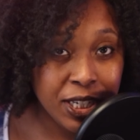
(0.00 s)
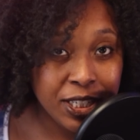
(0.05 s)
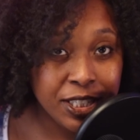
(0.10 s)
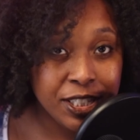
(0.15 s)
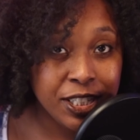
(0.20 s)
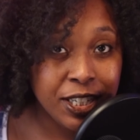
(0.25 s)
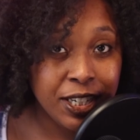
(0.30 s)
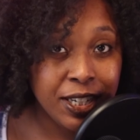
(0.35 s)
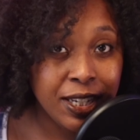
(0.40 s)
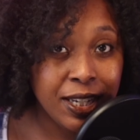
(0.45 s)

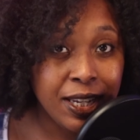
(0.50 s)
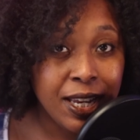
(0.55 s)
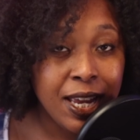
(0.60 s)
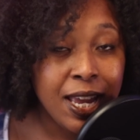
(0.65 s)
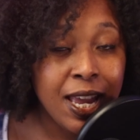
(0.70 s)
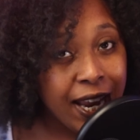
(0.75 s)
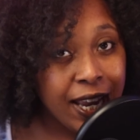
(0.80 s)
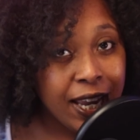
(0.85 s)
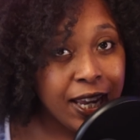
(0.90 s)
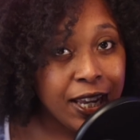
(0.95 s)
budget
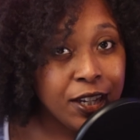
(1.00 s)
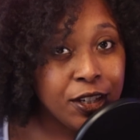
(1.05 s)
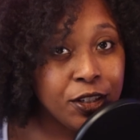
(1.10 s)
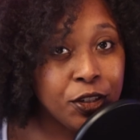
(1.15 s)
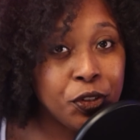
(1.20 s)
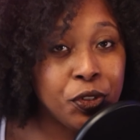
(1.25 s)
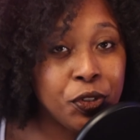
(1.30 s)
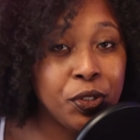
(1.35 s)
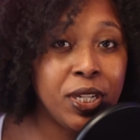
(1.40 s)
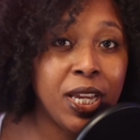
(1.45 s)

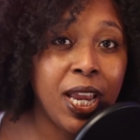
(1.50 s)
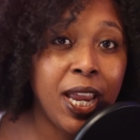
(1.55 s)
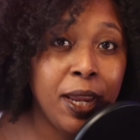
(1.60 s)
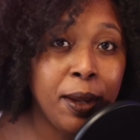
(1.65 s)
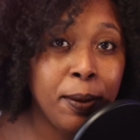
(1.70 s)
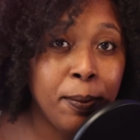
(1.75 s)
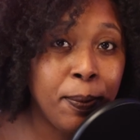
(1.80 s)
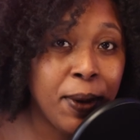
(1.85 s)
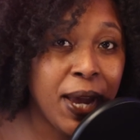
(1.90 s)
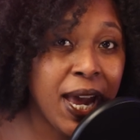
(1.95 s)
and
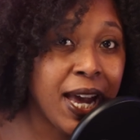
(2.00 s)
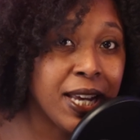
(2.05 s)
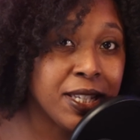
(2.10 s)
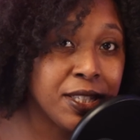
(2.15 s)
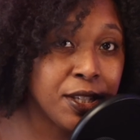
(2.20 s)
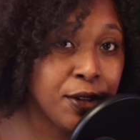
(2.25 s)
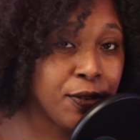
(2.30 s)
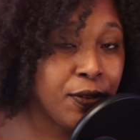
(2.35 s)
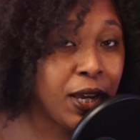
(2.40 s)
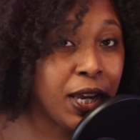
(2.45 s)
create
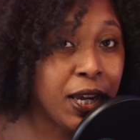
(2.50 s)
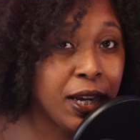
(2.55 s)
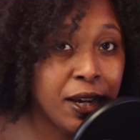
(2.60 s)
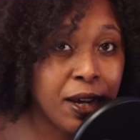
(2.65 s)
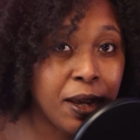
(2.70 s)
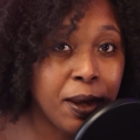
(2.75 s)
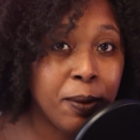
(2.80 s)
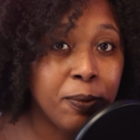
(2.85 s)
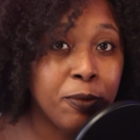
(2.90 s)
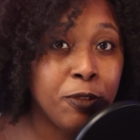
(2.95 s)
passive
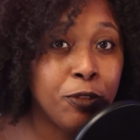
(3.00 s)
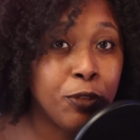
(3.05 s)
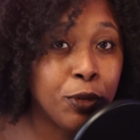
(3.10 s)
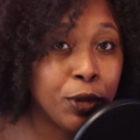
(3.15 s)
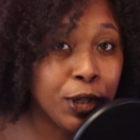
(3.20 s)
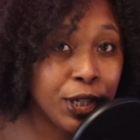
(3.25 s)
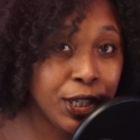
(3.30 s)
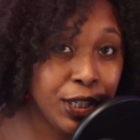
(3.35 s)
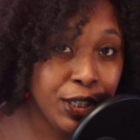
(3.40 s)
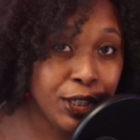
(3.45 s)
income
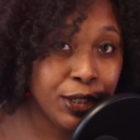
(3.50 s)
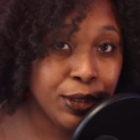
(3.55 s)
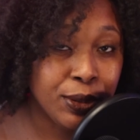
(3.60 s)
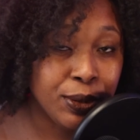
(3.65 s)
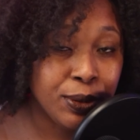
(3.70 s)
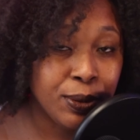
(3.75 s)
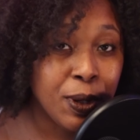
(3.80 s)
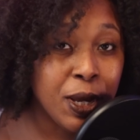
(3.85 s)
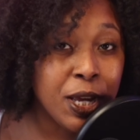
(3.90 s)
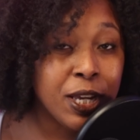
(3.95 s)
for
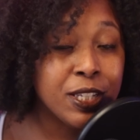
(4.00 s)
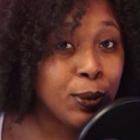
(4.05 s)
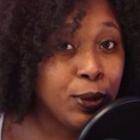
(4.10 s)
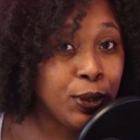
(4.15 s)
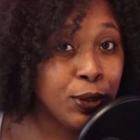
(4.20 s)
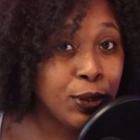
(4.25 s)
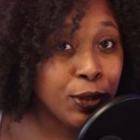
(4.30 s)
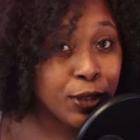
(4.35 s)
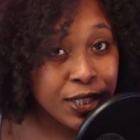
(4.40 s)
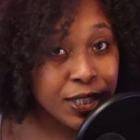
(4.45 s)
you so
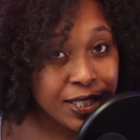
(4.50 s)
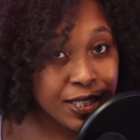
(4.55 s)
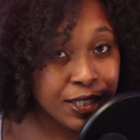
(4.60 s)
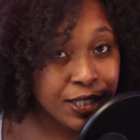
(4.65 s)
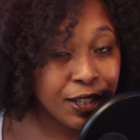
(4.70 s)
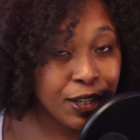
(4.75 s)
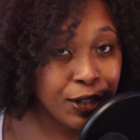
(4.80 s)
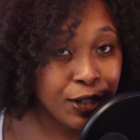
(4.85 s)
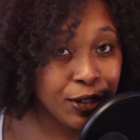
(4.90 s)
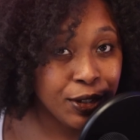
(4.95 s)
you're
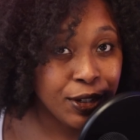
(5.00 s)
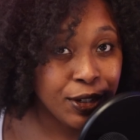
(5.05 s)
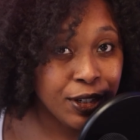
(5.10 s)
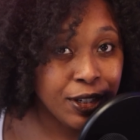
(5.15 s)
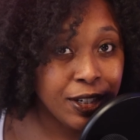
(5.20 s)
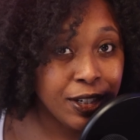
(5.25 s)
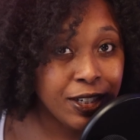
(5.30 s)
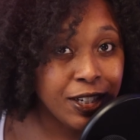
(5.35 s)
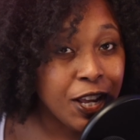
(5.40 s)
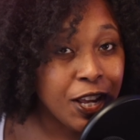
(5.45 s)

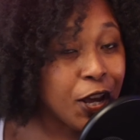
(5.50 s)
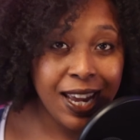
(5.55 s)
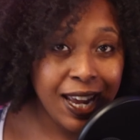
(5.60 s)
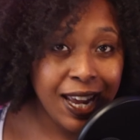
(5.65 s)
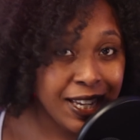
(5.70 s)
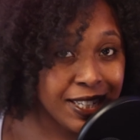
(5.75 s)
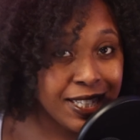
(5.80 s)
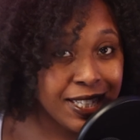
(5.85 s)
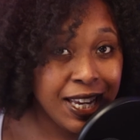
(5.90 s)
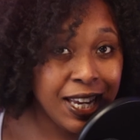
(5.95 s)
secure in
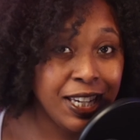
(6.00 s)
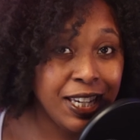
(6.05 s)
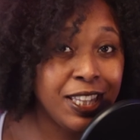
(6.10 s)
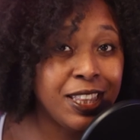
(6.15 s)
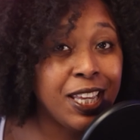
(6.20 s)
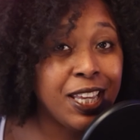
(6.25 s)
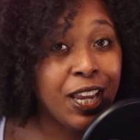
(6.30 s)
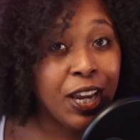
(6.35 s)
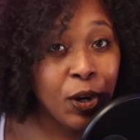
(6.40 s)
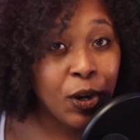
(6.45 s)
case
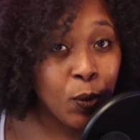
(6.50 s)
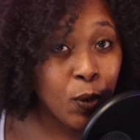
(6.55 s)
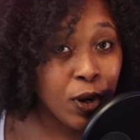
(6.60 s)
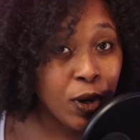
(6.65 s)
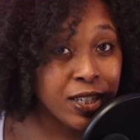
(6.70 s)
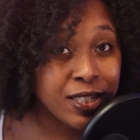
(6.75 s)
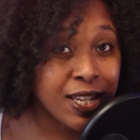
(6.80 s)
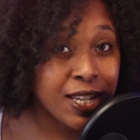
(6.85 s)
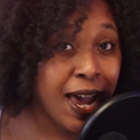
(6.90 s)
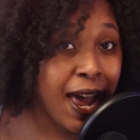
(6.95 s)
anything
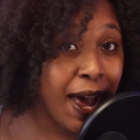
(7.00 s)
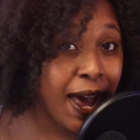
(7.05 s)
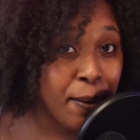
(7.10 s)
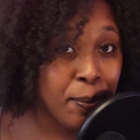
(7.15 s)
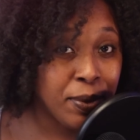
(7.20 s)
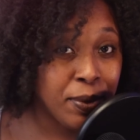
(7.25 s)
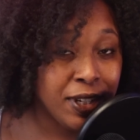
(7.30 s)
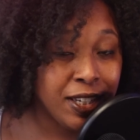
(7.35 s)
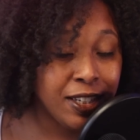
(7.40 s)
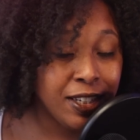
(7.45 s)
were to
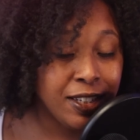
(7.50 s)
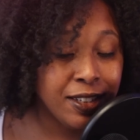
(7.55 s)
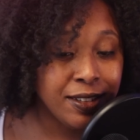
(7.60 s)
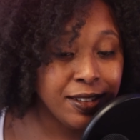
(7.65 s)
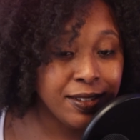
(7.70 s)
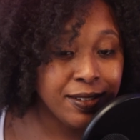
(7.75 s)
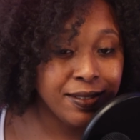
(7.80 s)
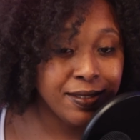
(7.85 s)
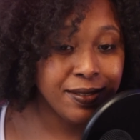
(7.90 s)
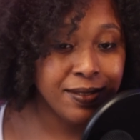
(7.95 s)
happen.